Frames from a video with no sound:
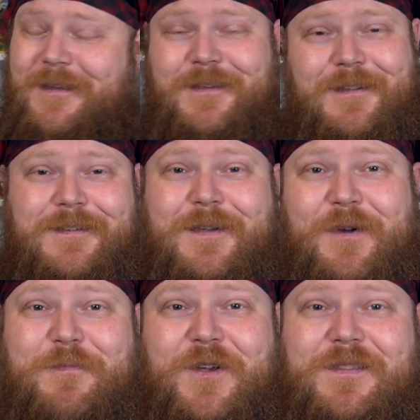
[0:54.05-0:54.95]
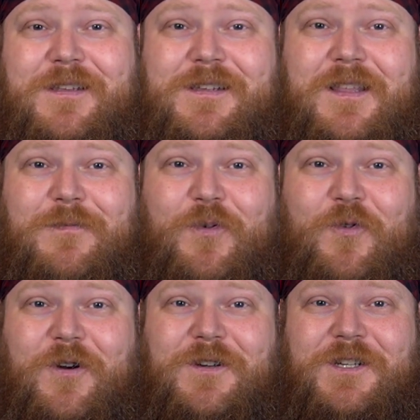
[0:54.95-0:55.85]
somebody put this on the
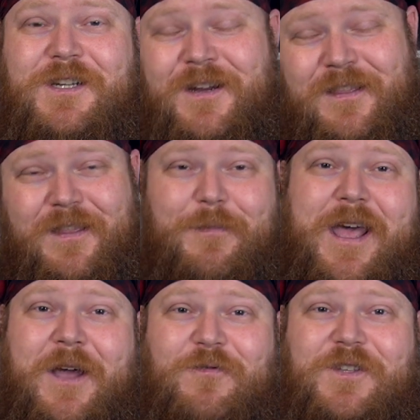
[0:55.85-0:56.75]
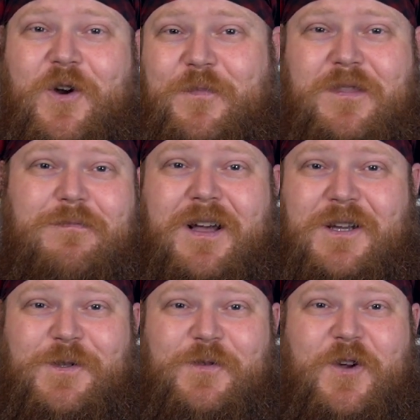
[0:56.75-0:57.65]
porch. The bag was open, the
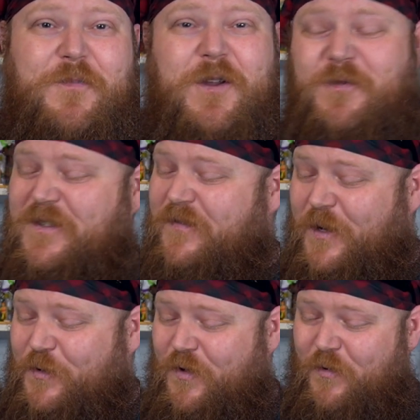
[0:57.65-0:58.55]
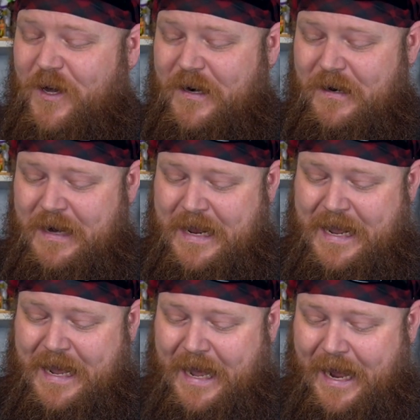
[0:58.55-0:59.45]
box was open, it was filled with water.
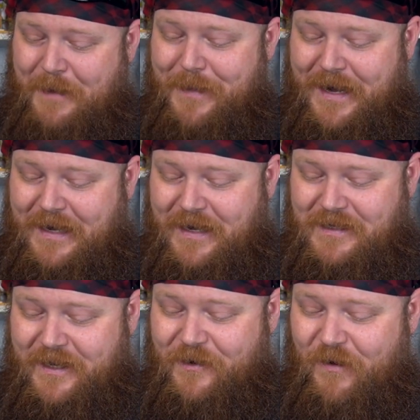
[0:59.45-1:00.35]
I might need to get a